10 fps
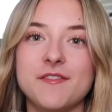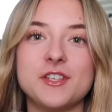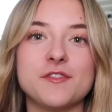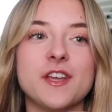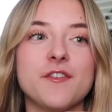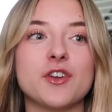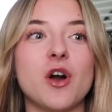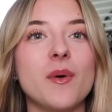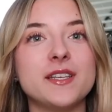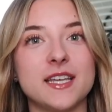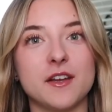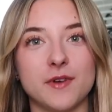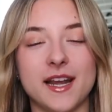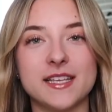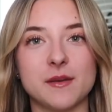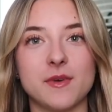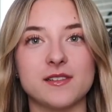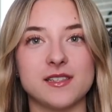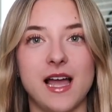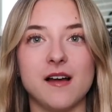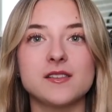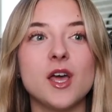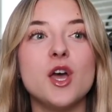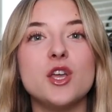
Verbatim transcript: Even just like if you're going to get ready at someone else's house,